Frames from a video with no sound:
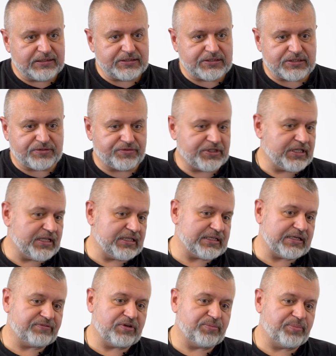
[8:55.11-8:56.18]
So we had
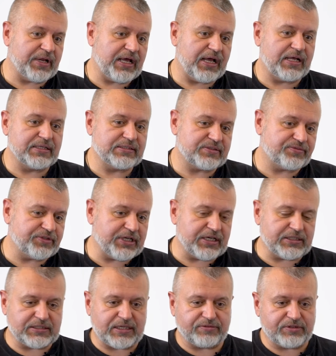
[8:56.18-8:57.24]
our plans, we
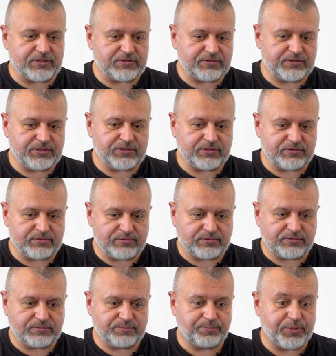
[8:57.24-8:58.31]
had our
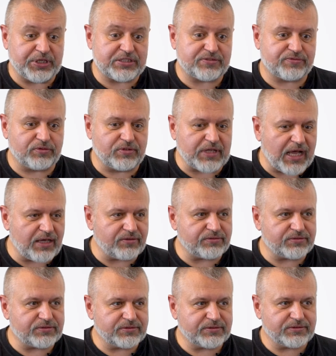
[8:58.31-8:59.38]
peaceful life.